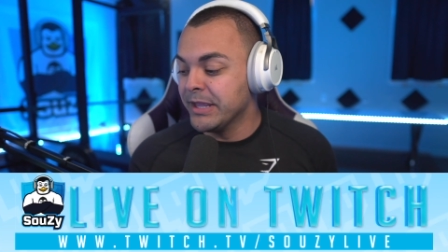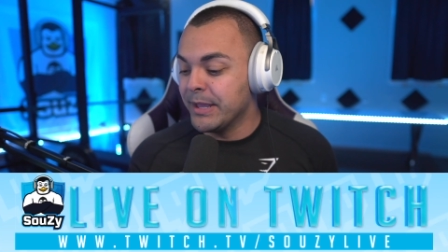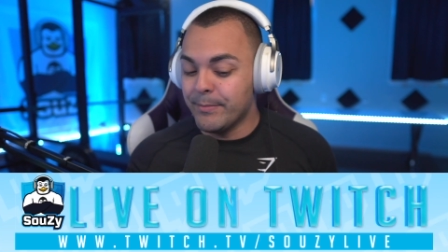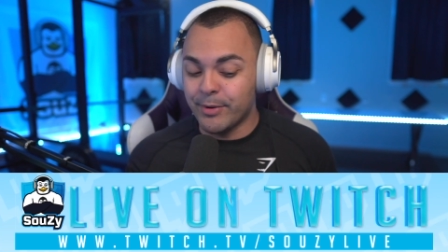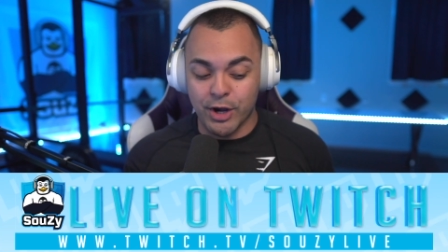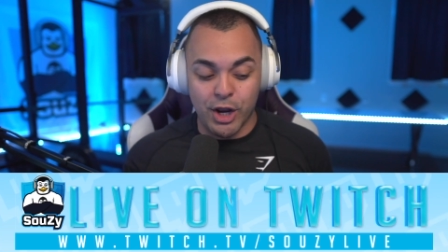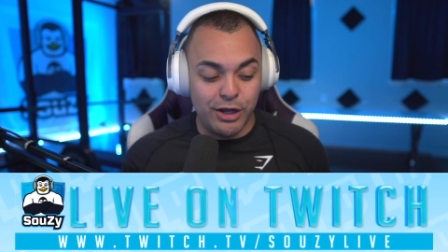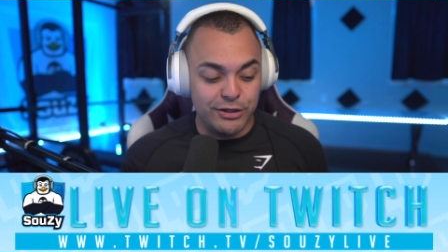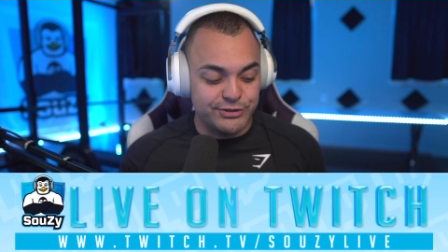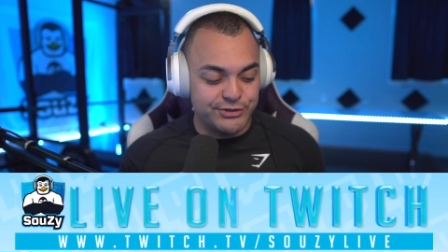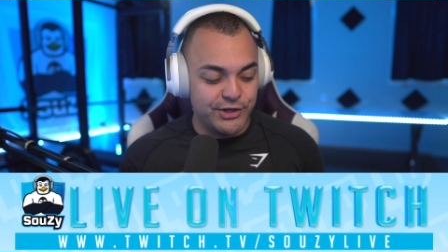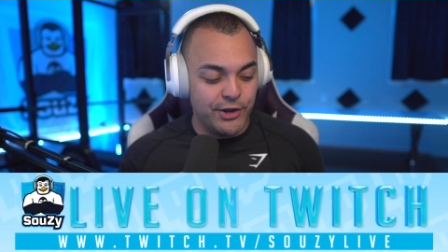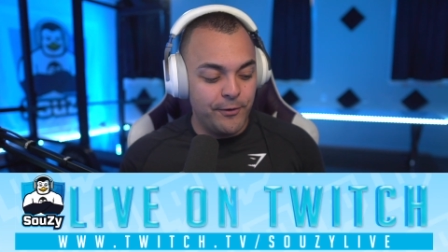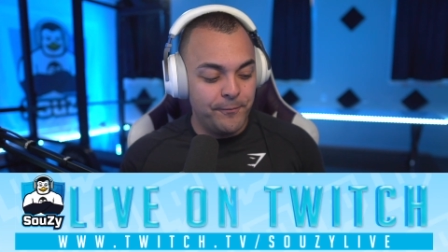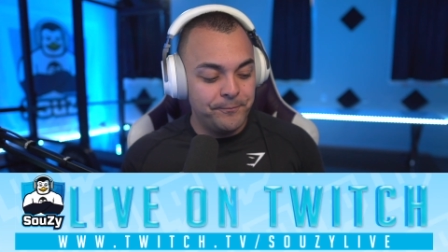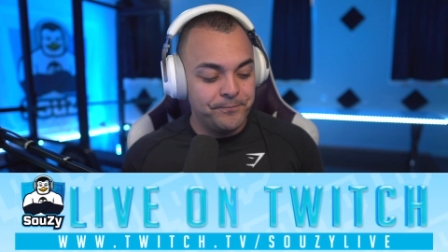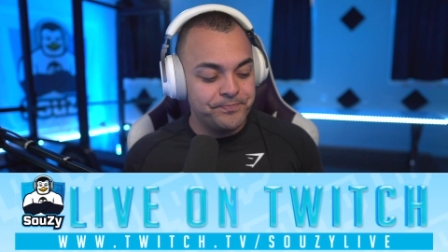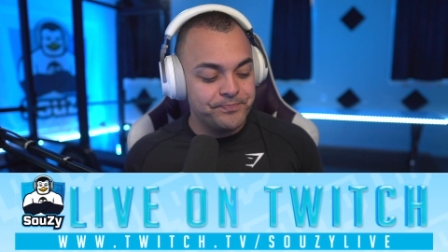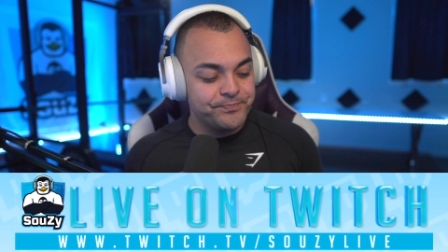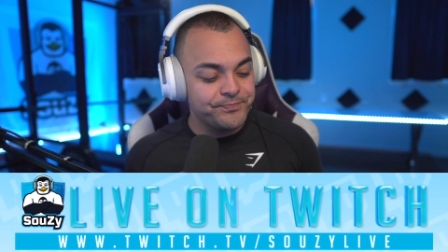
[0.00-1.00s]
But also,
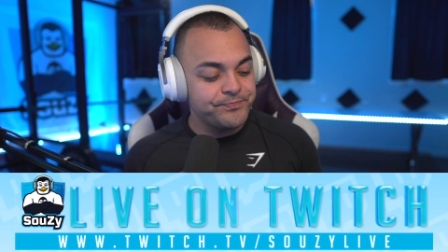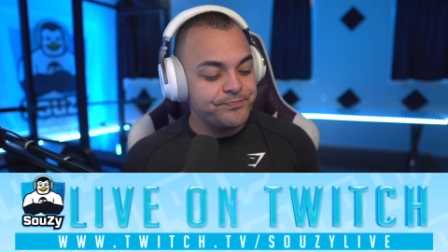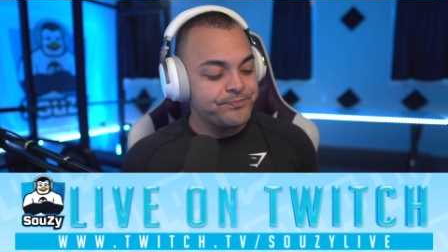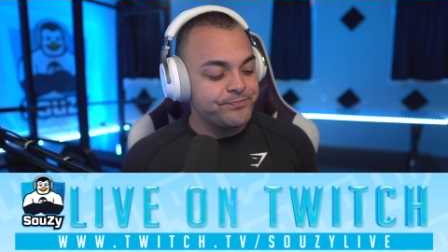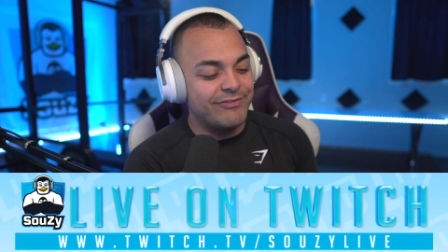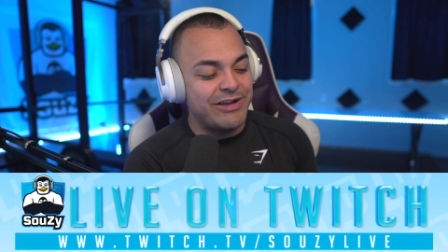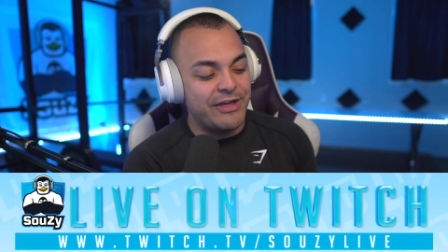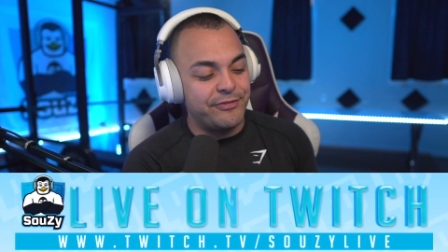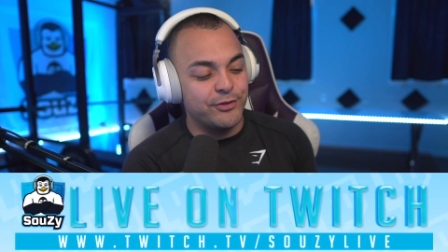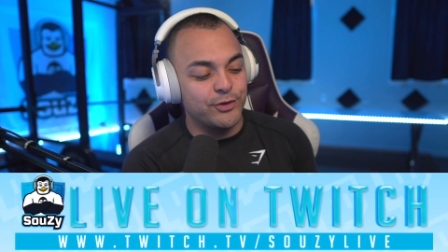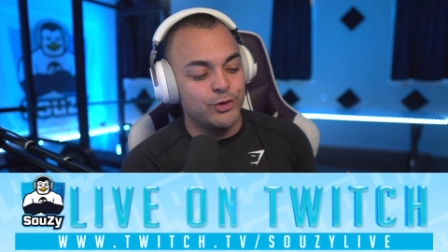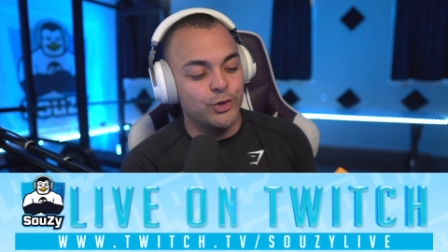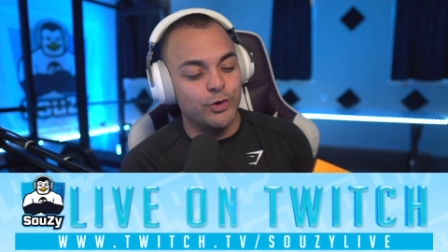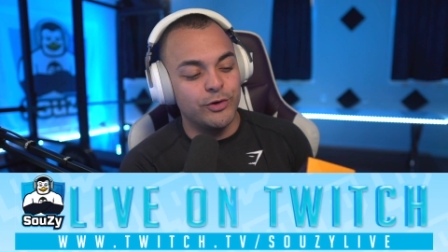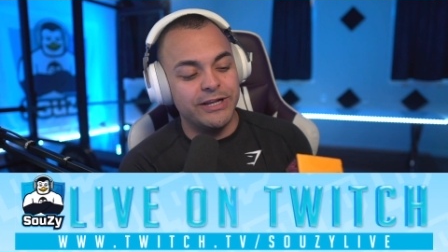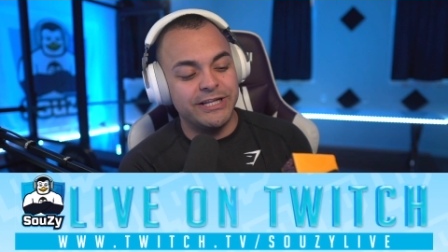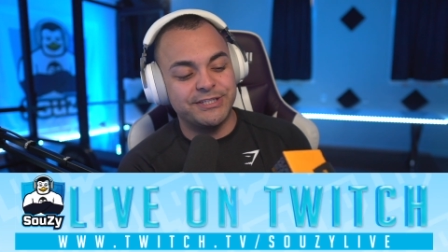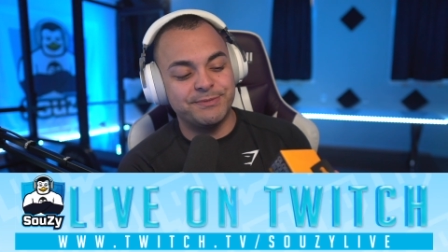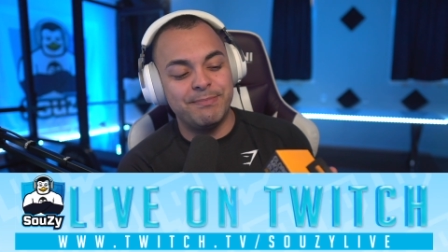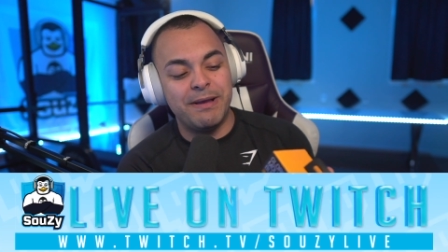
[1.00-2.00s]
I've got the
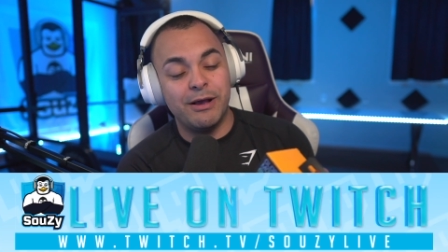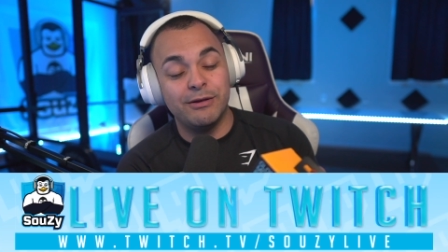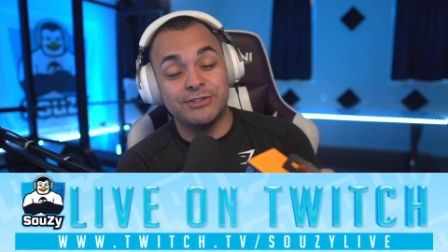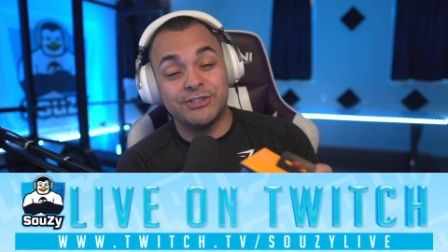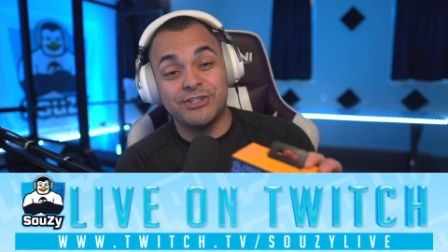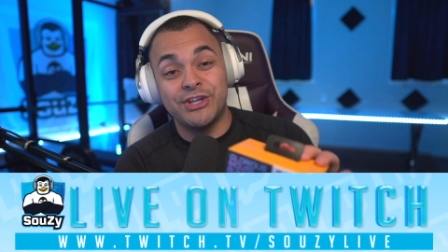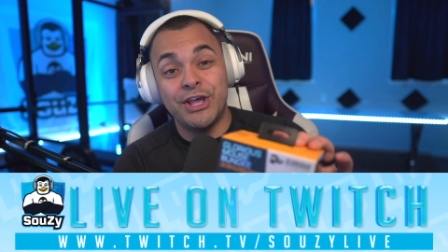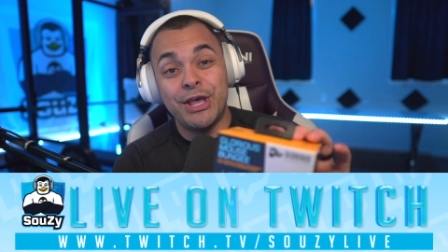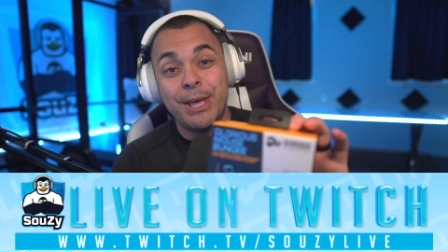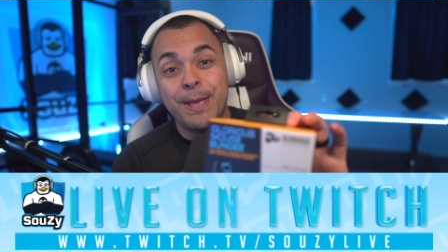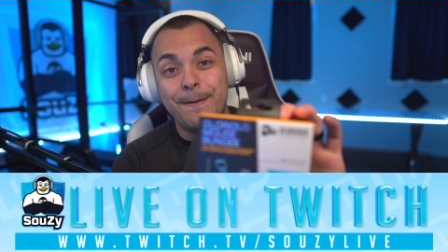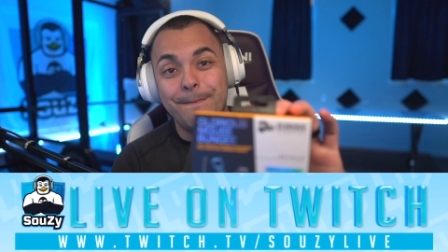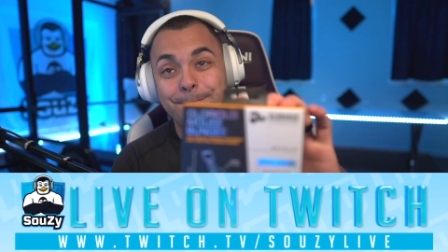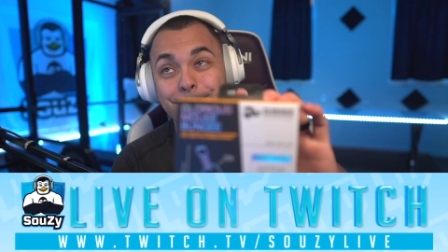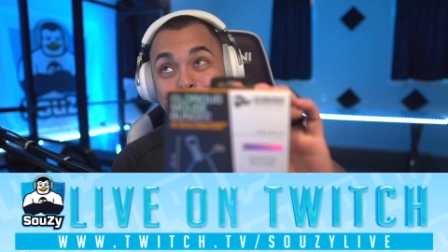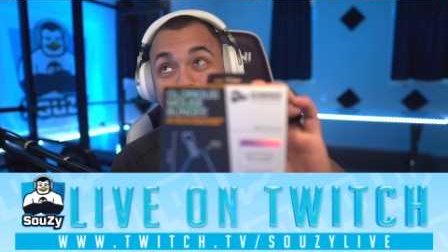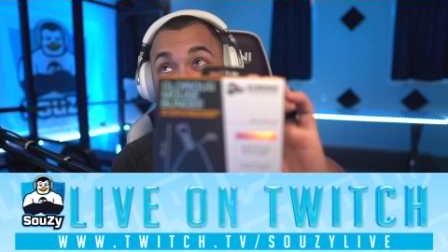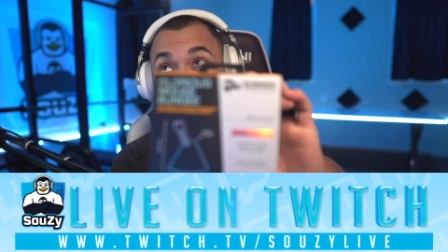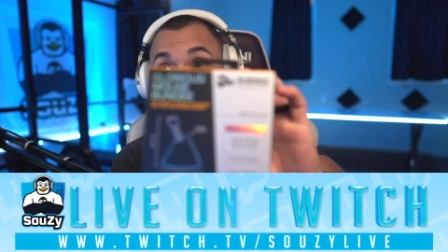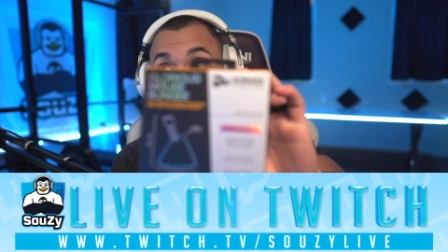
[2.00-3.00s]
glorious mouse
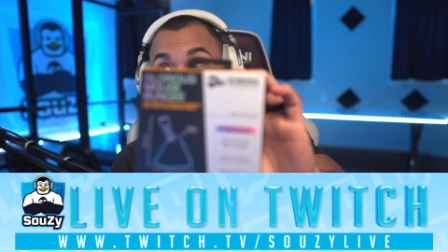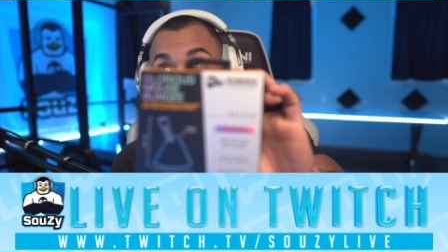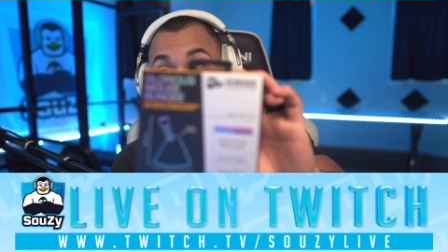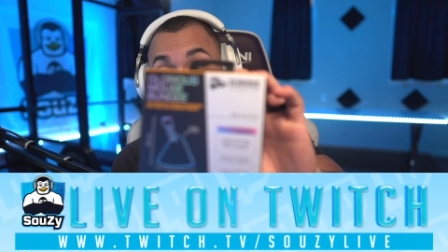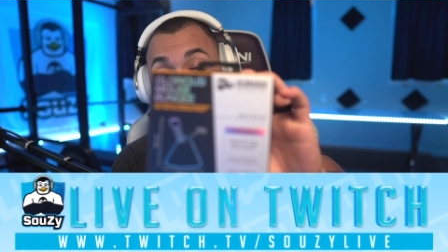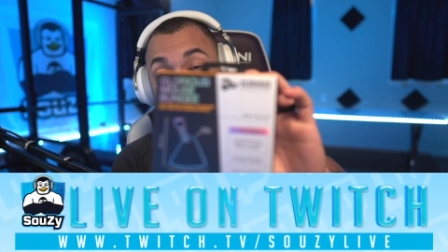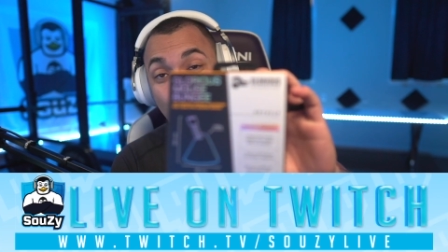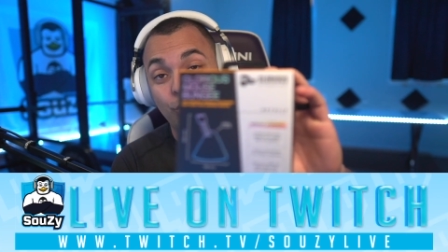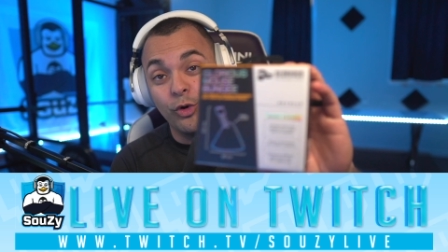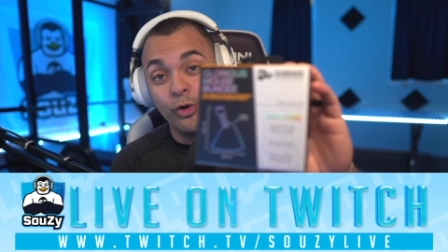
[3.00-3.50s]
bungee cord.